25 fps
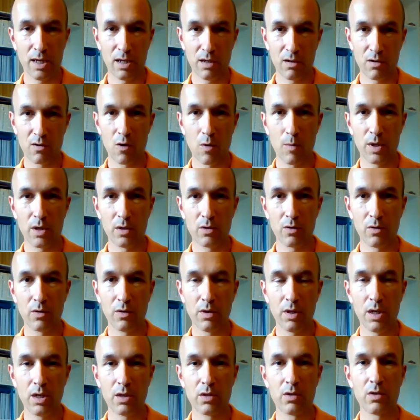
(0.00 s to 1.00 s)
and comment on
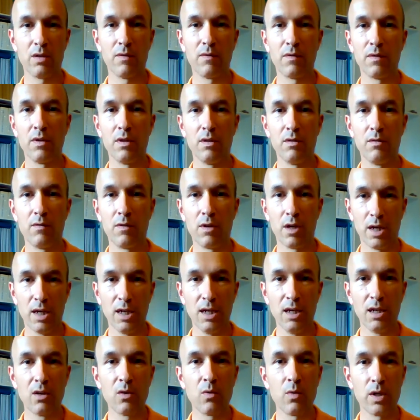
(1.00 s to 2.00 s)
this if you've got
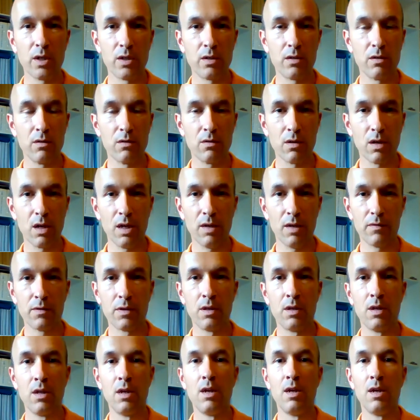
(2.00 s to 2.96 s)
any questions left.